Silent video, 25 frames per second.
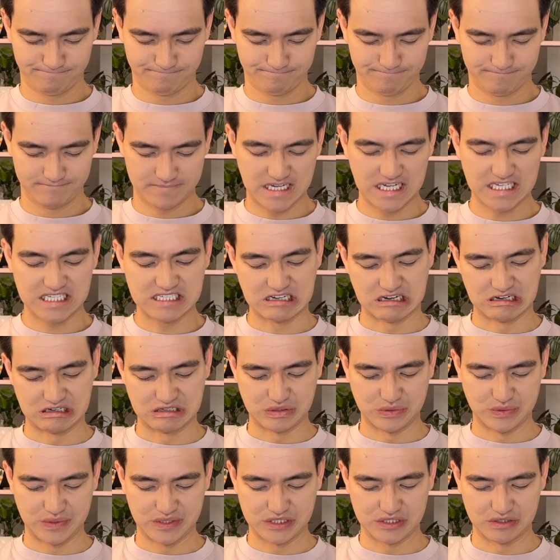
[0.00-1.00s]
It's not
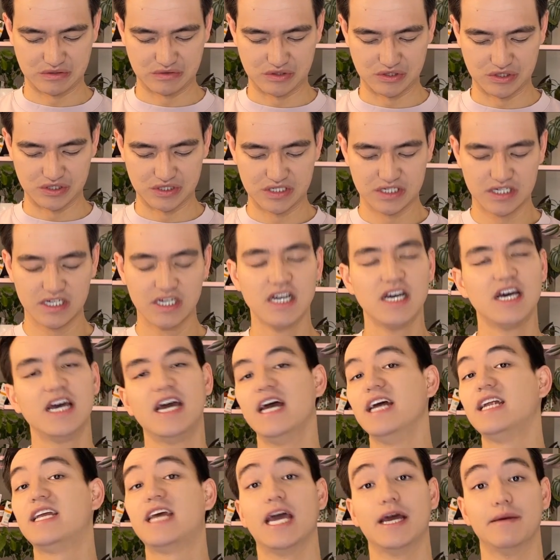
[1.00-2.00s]
doing so good.
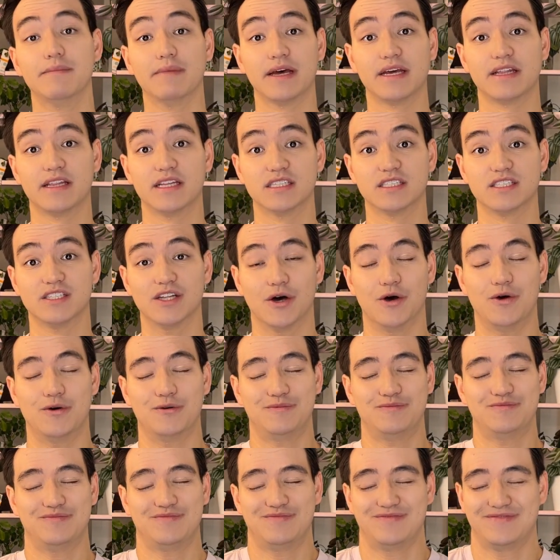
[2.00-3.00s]
It came like this, though.
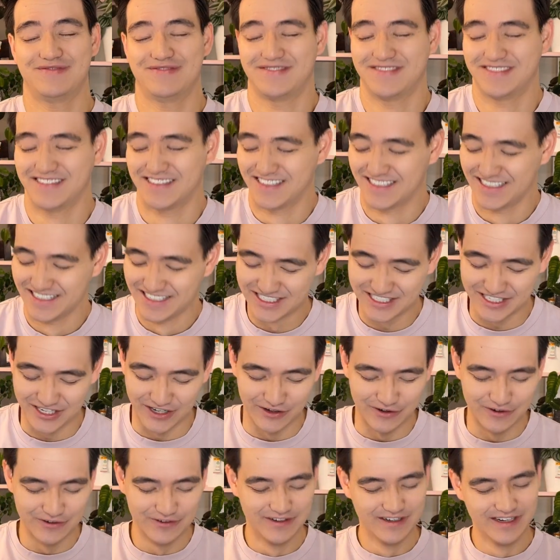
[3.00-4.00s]

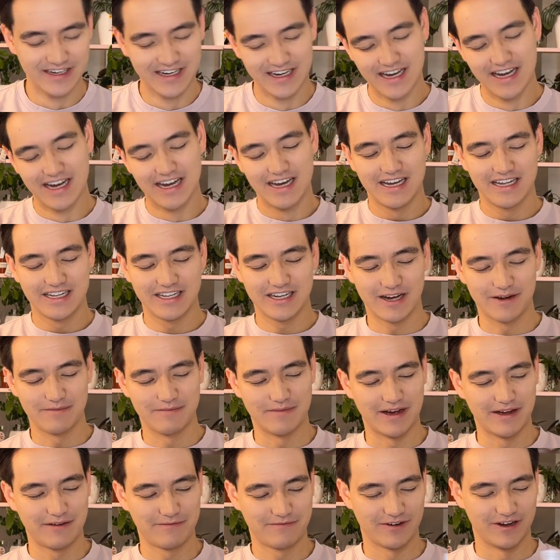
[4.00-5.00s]
So, not
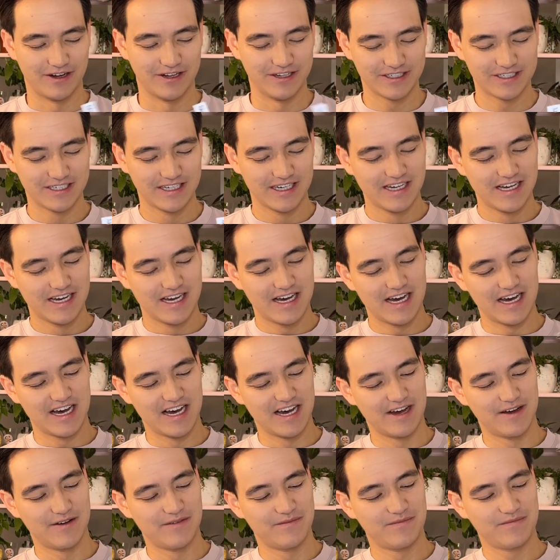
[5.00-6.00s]
my fault.
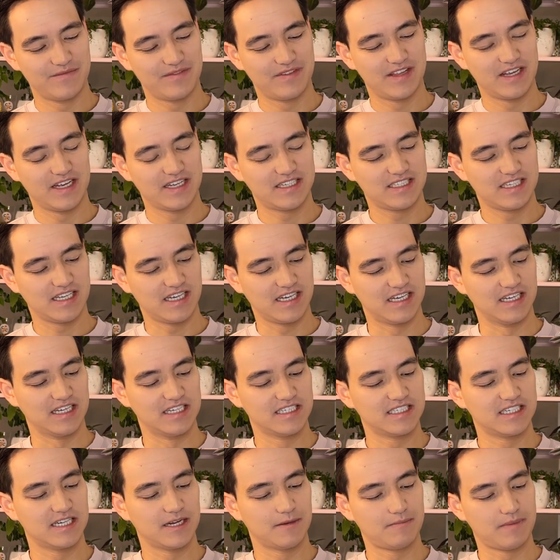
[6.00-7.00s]
This is
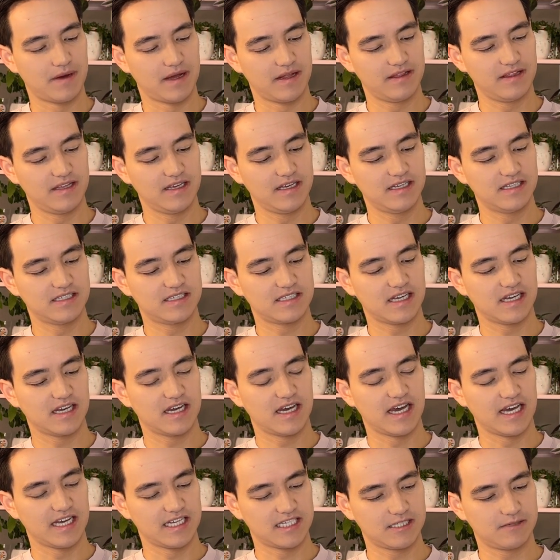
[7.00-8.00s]
Nepenthes
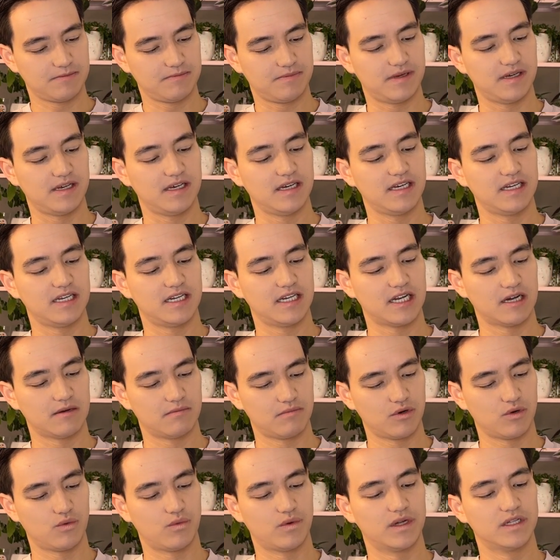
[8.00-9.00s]
SP number
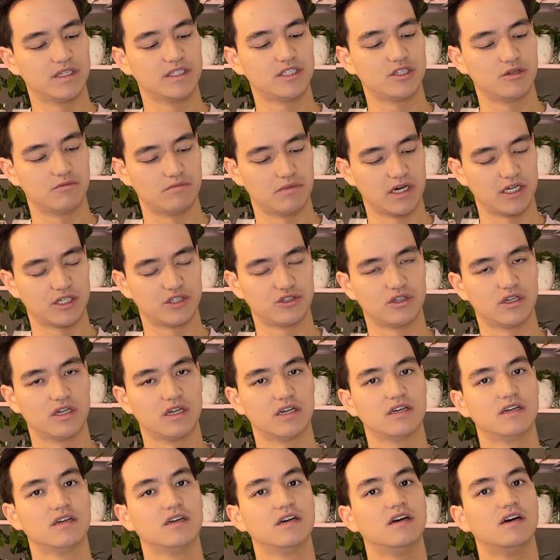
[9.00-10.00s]
1 Sumatra
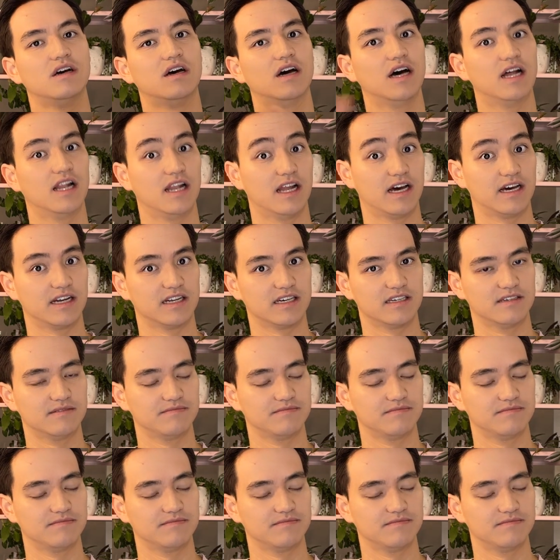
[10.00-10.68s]
Alata.